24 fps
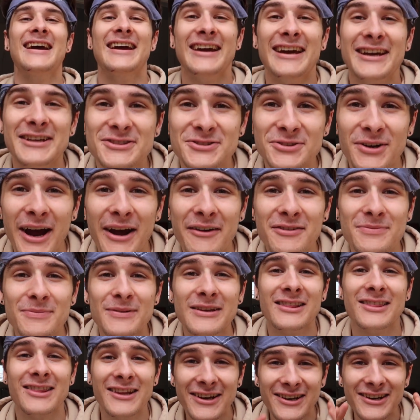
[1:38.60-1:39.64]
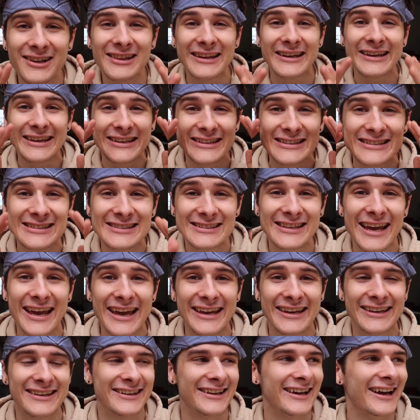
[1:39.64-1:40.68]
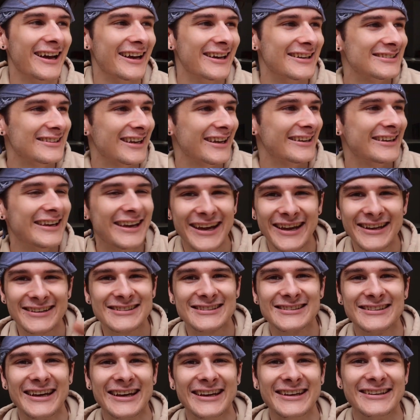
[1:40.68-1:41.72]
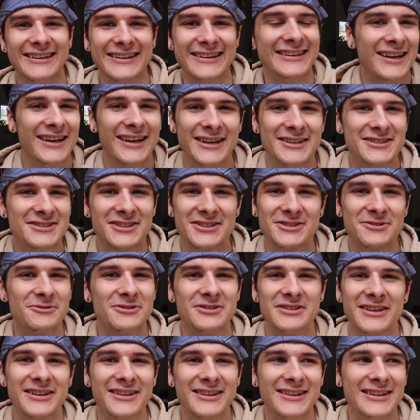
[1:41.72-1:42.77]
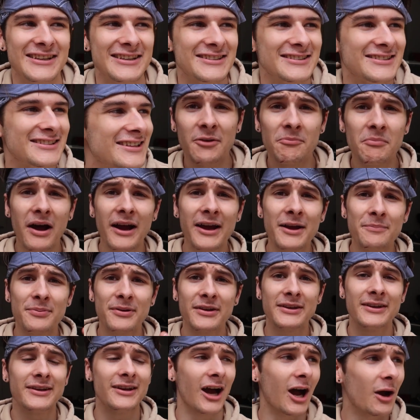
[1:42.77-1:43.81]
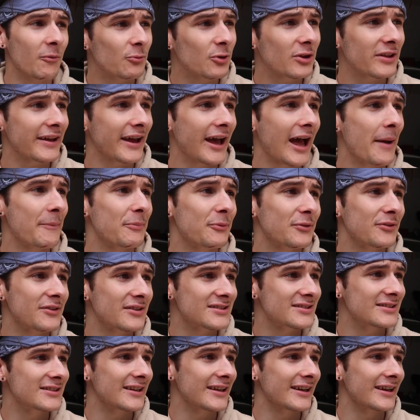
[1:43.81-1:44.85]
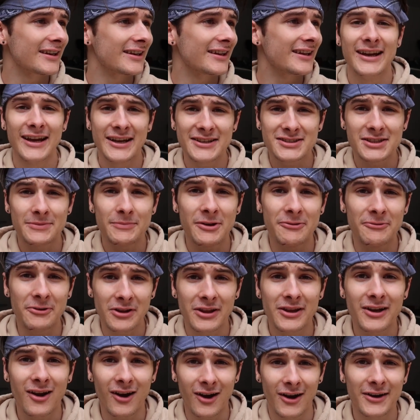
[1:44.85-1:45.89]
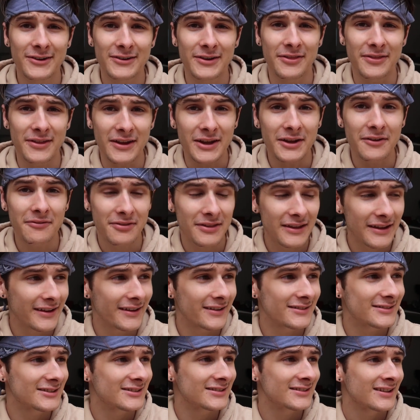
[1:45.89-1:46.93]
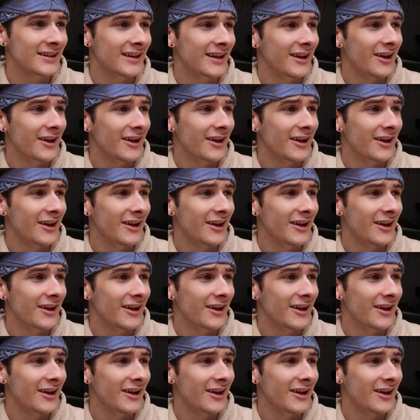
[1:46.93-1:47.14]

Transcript: It drives me literally insane, guys. I can't stand it. It's just ridiculous. In my opinion, I'm really happy with the sedan. It's gonna be really hard to think of things